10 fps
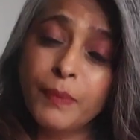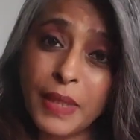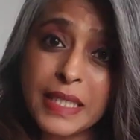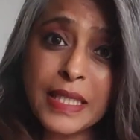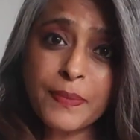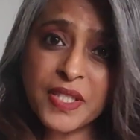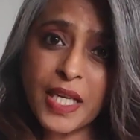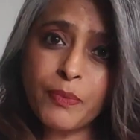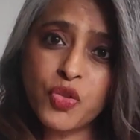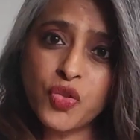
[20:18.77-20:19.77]
Please
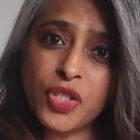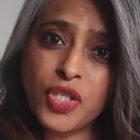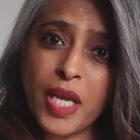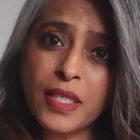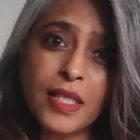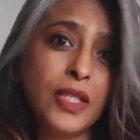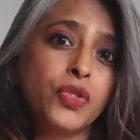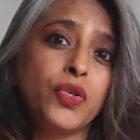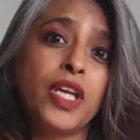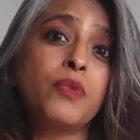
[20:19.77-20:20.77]
subscribe to the channel
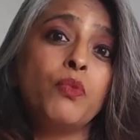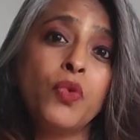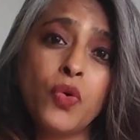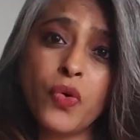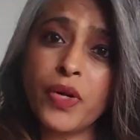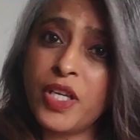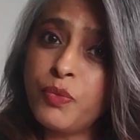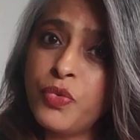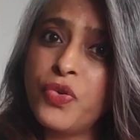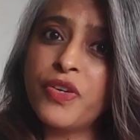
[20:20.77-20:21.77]
to get more
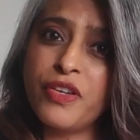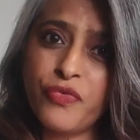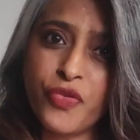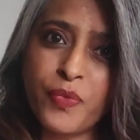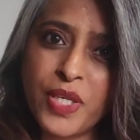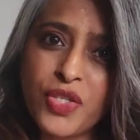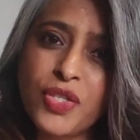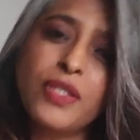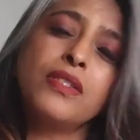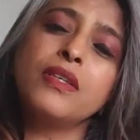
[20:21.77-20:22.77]
and more
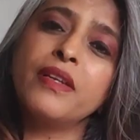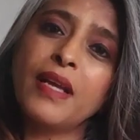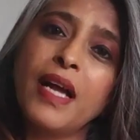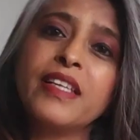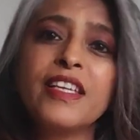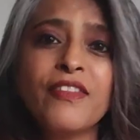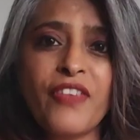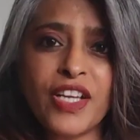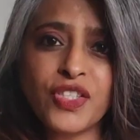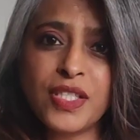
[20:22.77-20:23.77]
information regarding
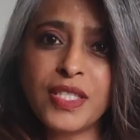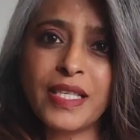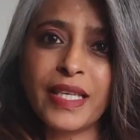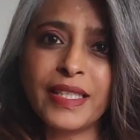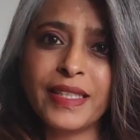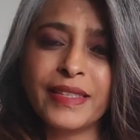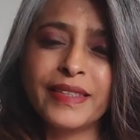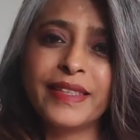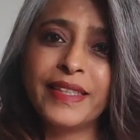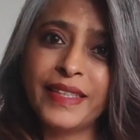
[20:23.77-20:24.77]
fashion designing.
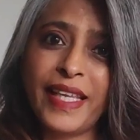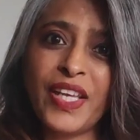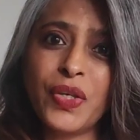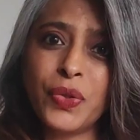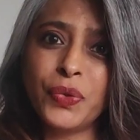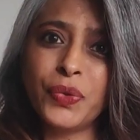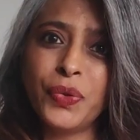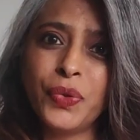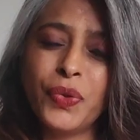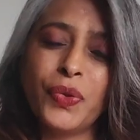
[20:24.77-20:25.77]
Thank you.